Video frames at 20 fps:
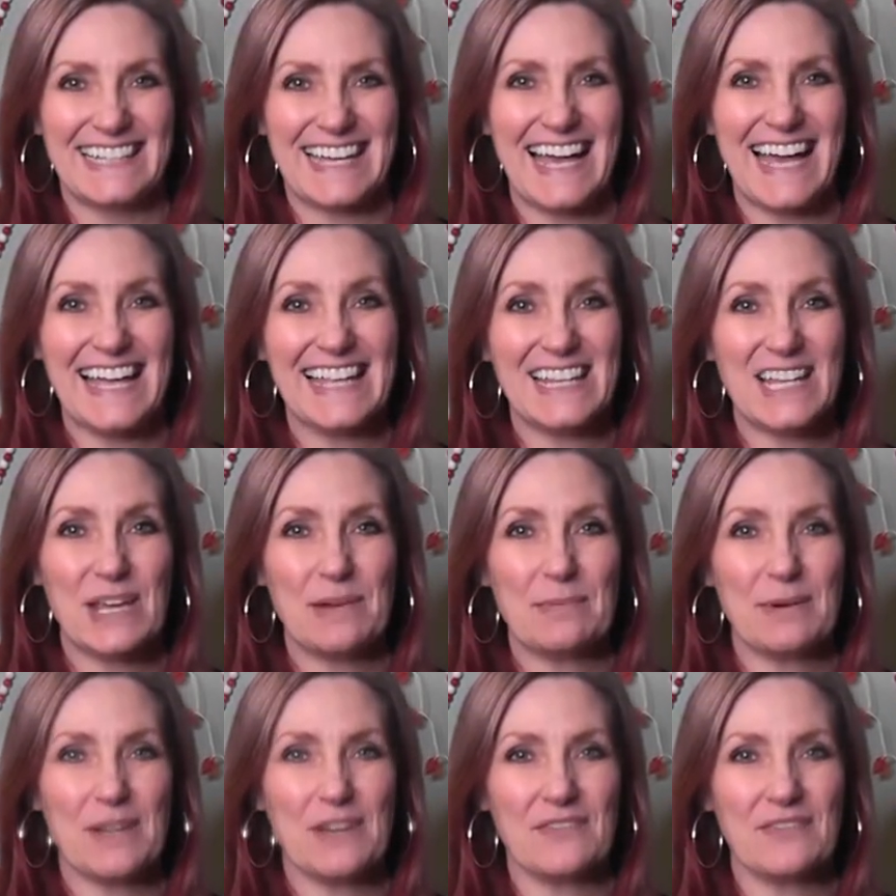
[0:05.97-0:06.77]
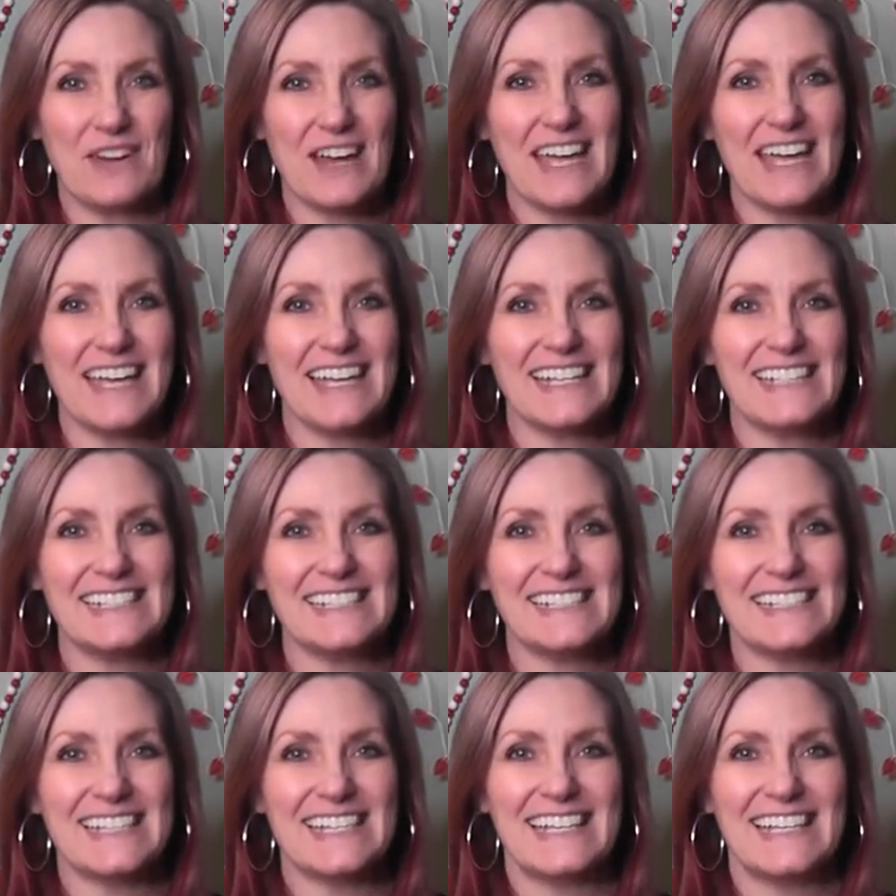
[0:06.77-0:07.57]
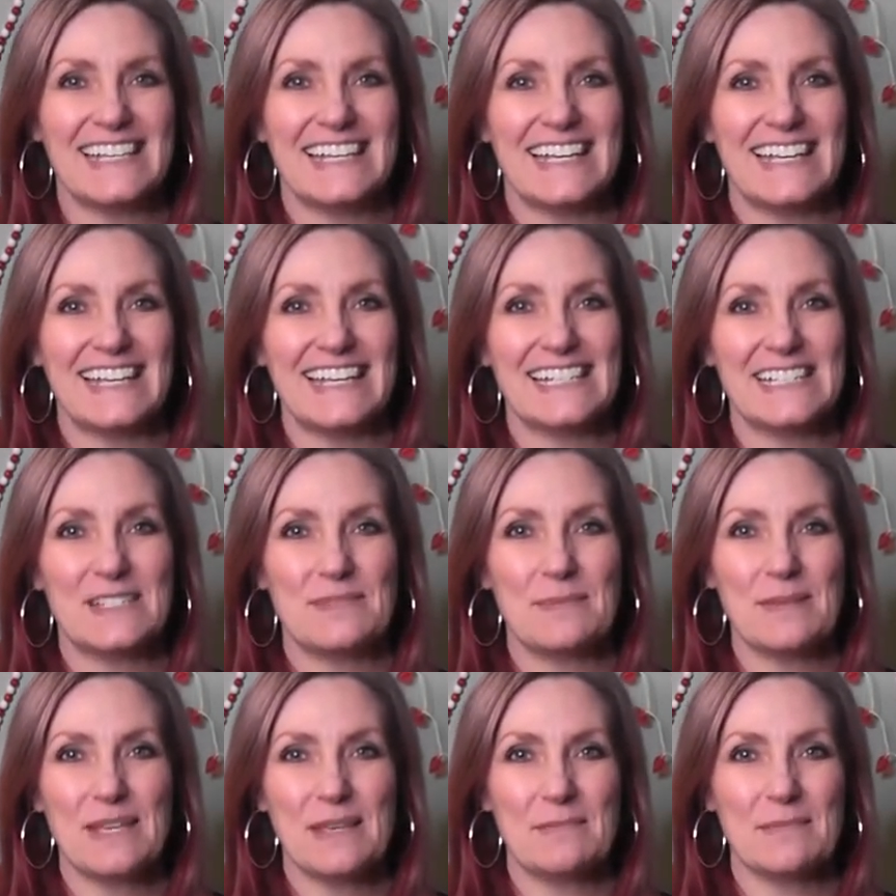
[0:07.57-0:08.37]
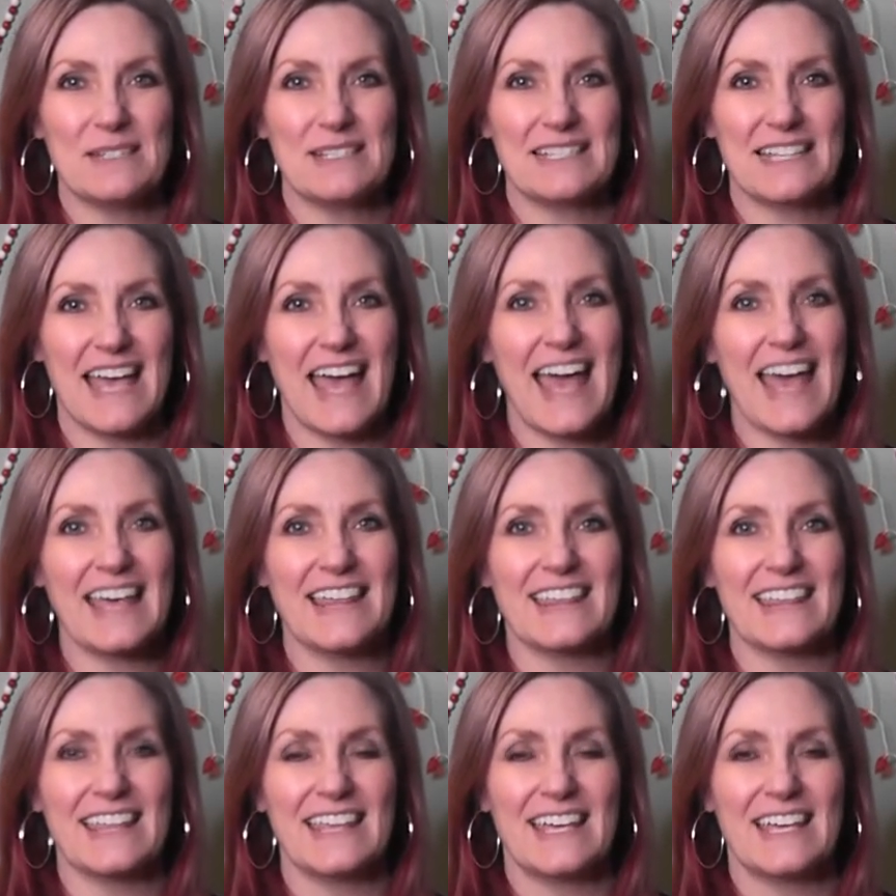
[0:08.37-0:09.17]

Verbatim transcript: Hi, library friends. It's me, Miss Kath.